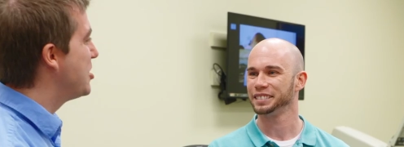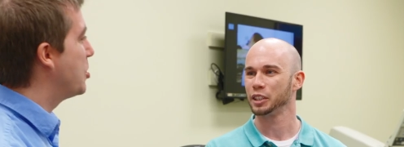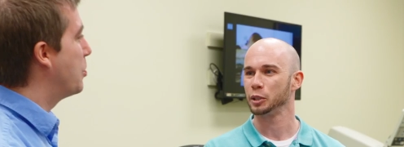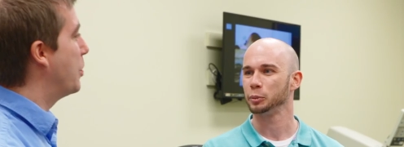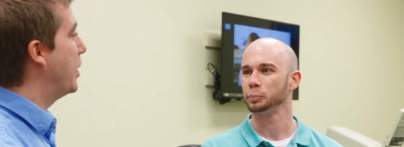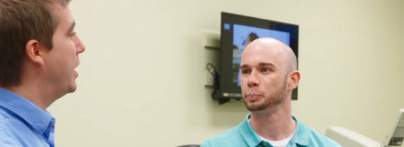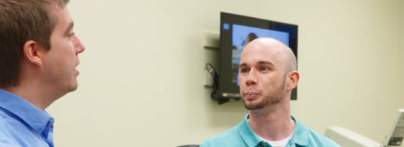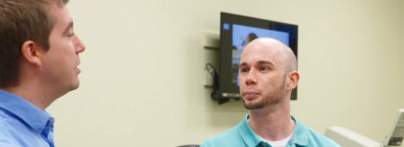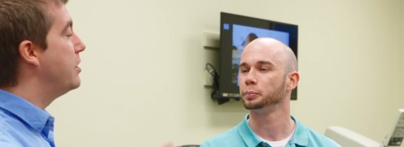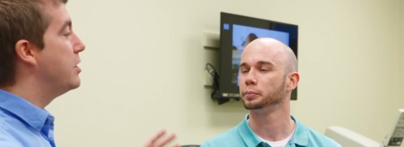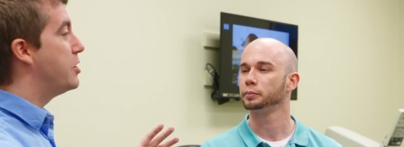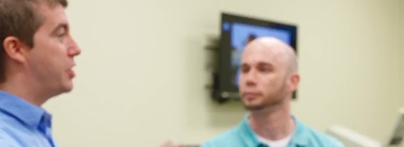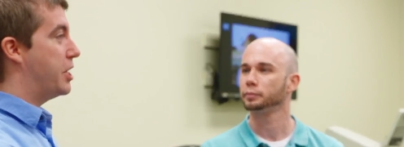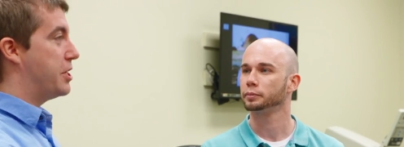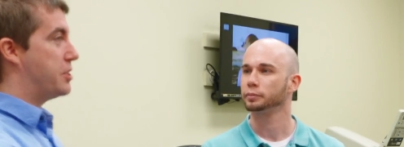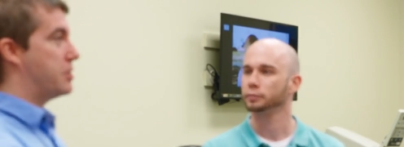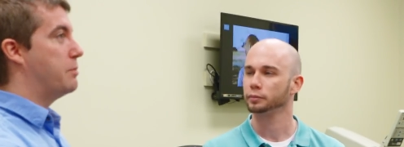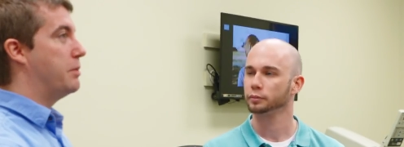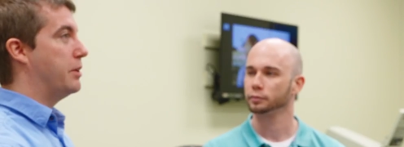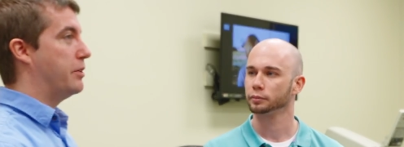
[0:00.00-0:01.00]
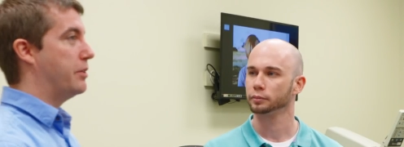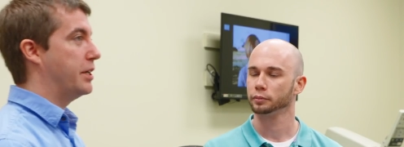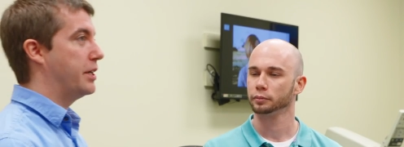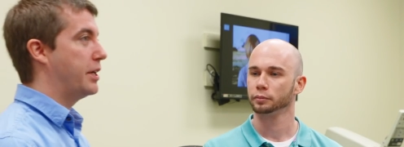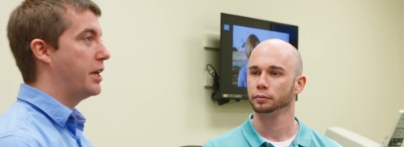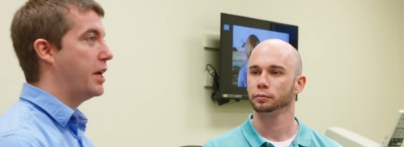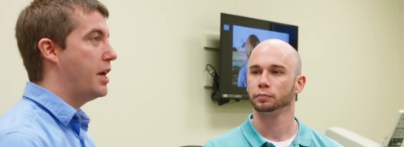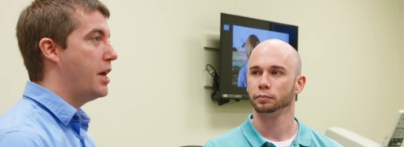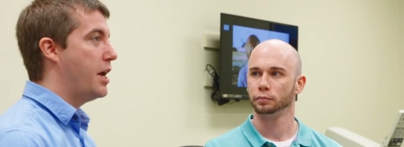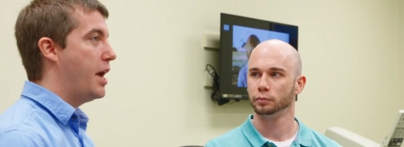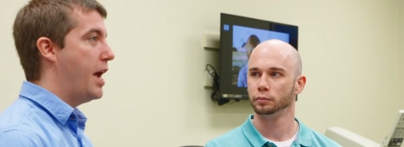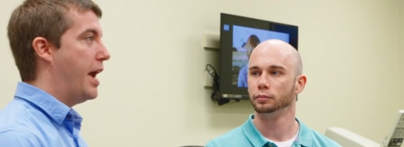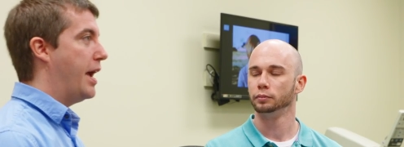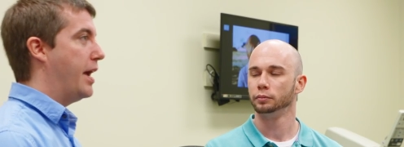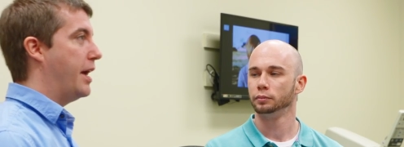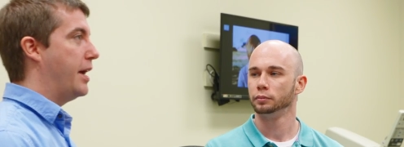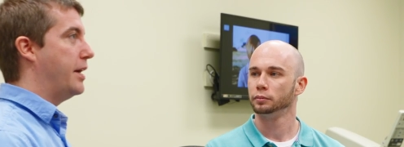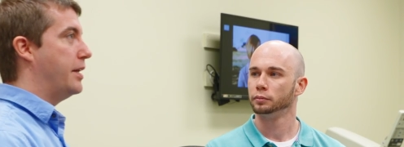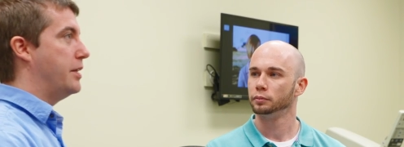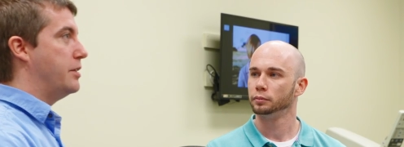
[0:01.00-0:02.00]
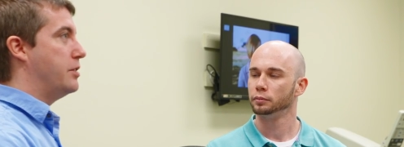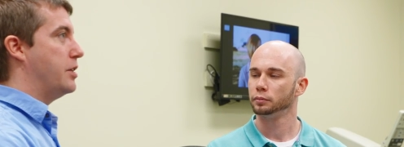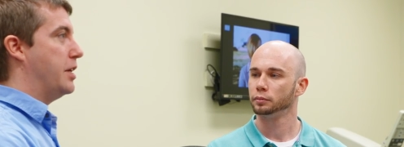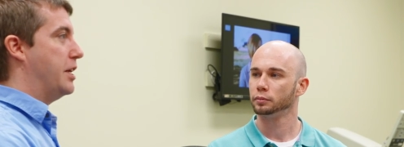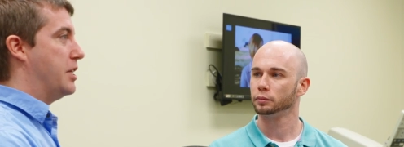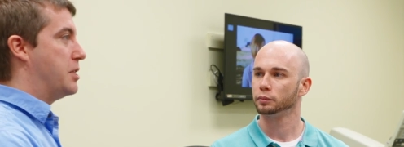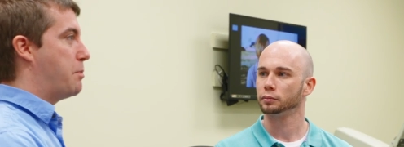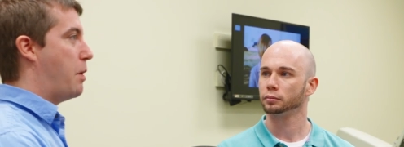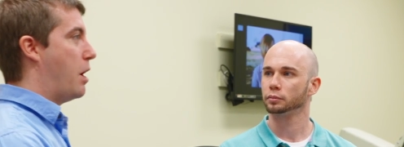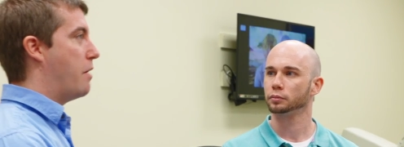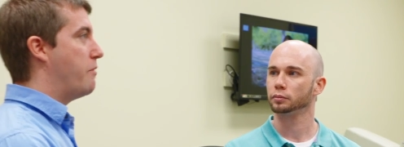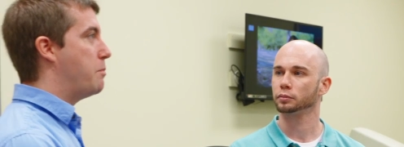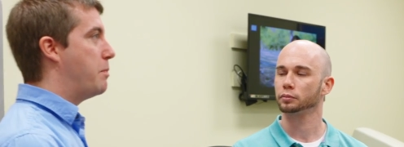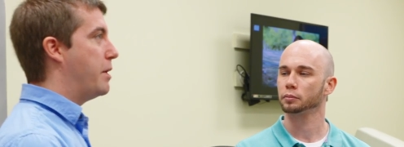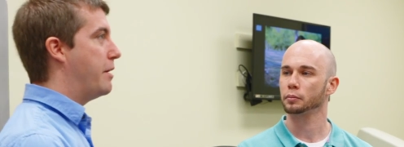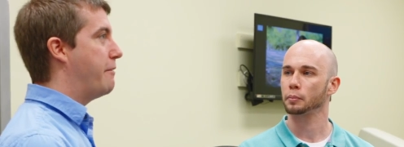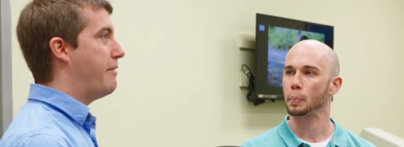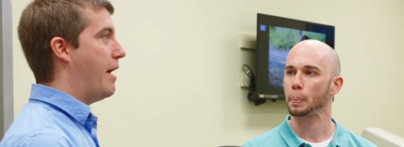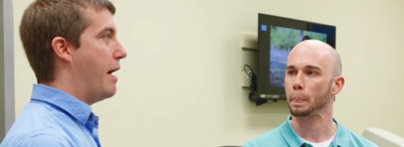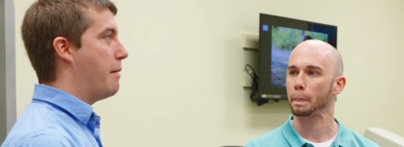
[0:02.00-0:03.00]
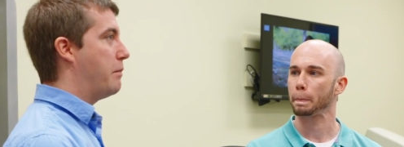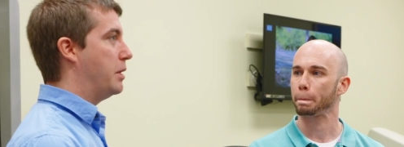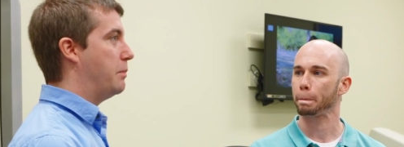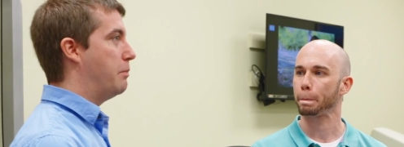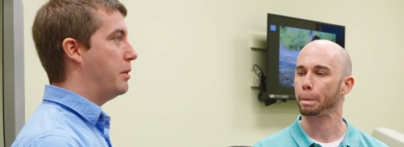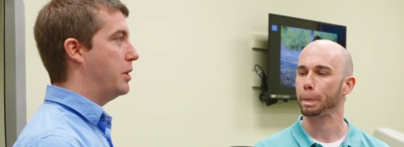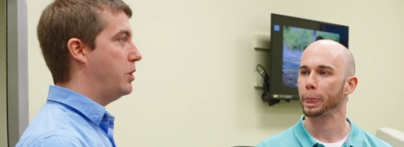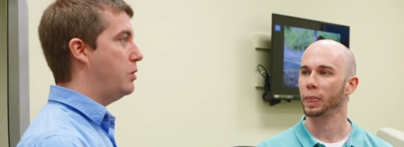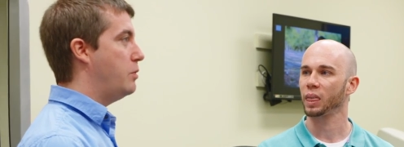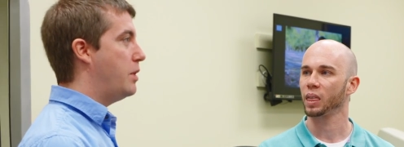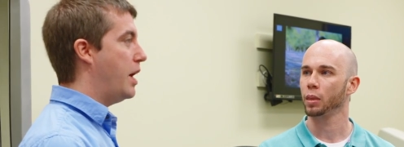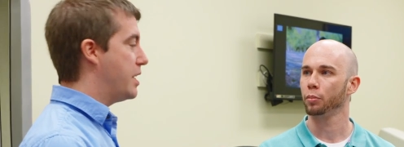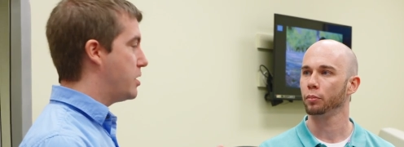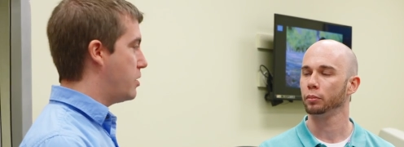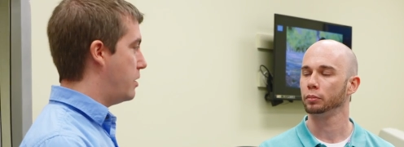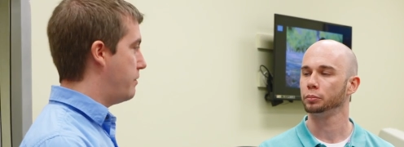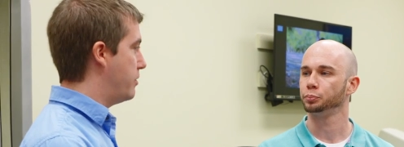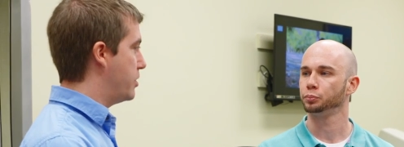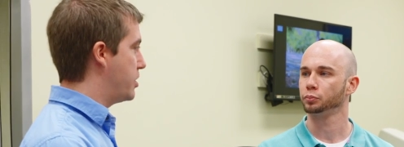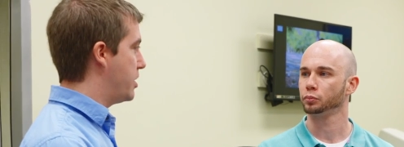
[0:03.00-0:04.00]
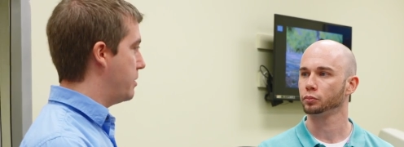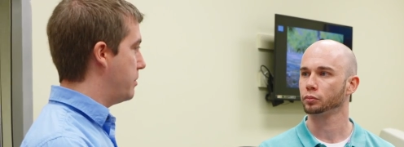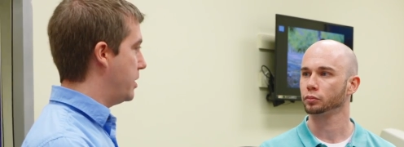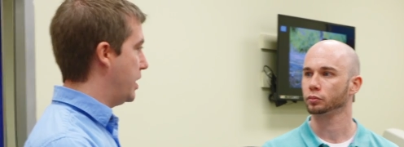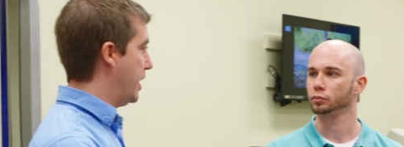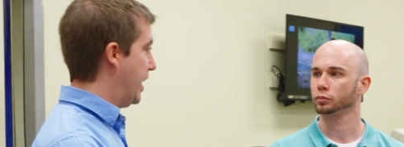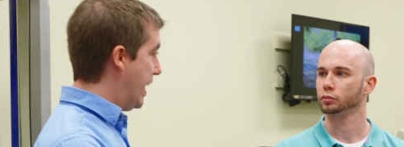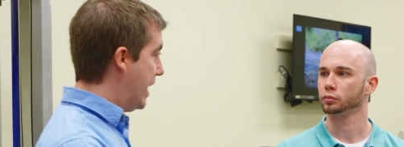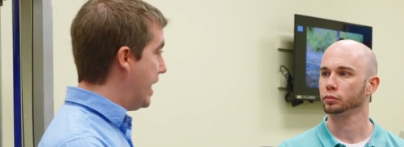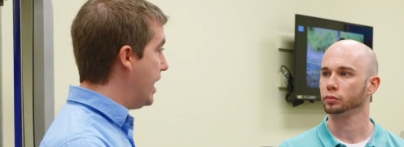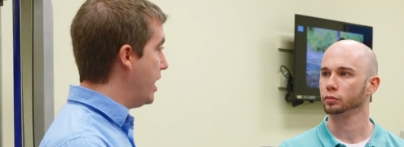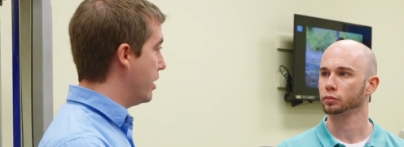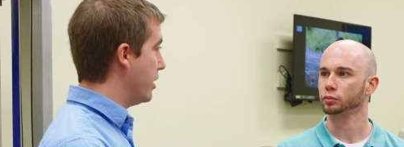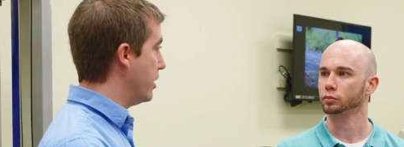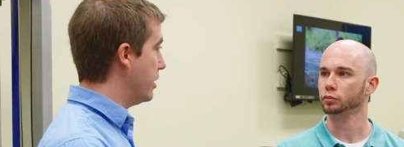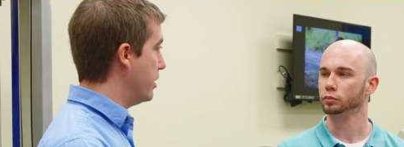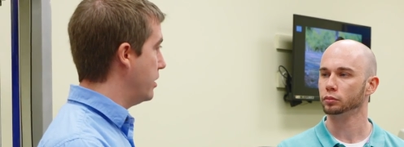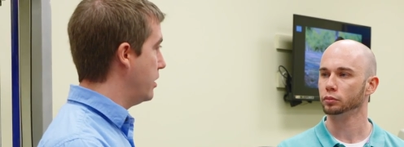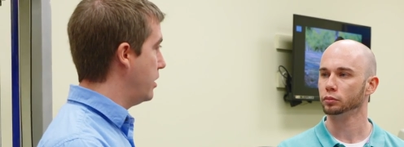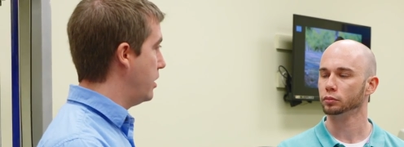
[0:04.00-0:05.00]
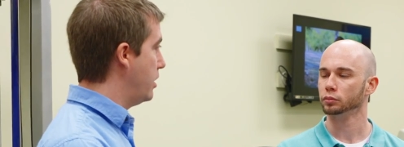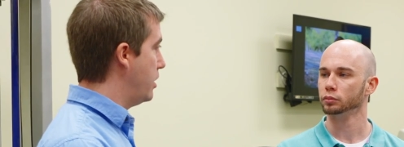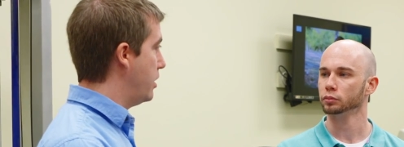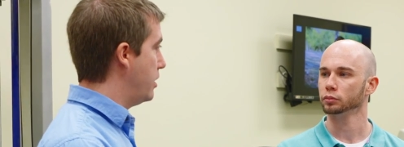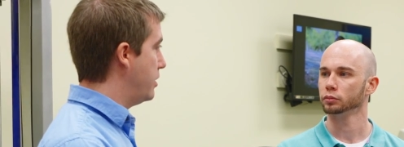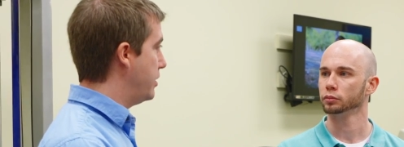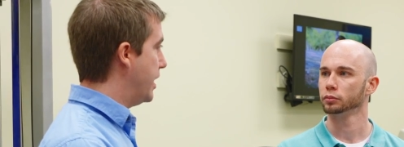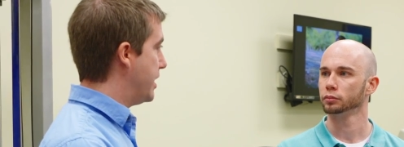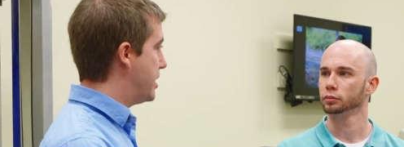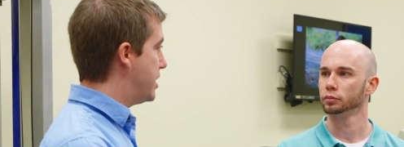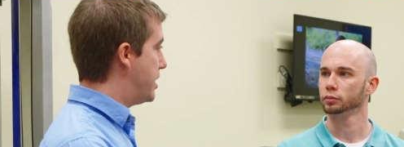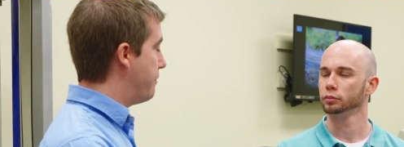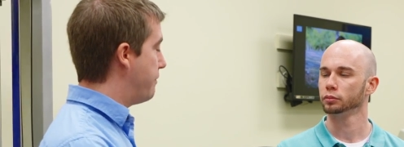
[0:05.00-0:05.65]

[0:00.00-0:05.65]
Speaker 1: So we're here in the Chester building and it's part of a big family. But you guys offer something here that's